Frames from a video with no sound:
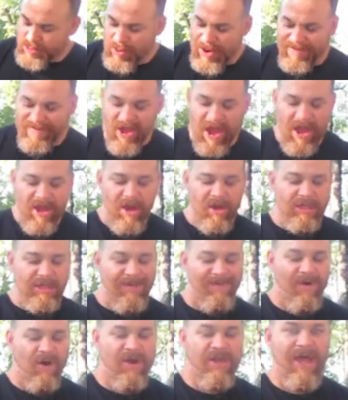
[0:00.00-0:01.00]
what I've got here is
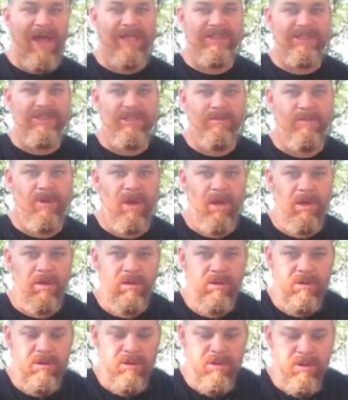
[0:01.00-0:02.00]
I've already got some
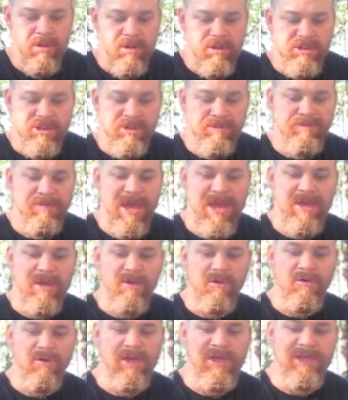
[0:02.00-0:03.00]

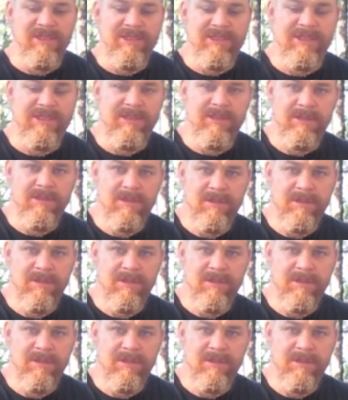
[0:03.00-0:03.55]
bacon grease